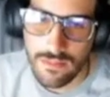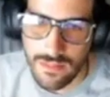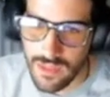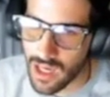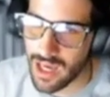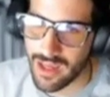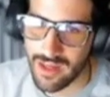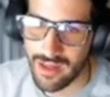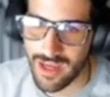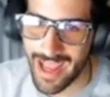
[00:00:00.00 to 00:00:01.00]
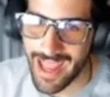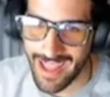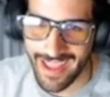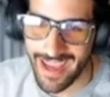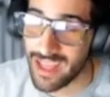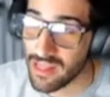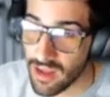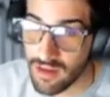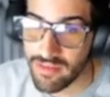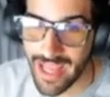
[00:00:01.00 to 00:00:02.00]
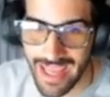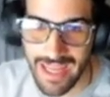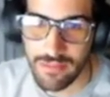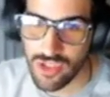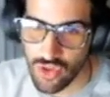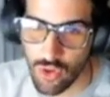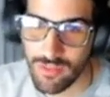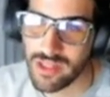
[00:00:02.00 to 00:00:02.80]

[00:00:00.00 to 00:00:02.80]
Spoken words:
God. I love and hate him so much.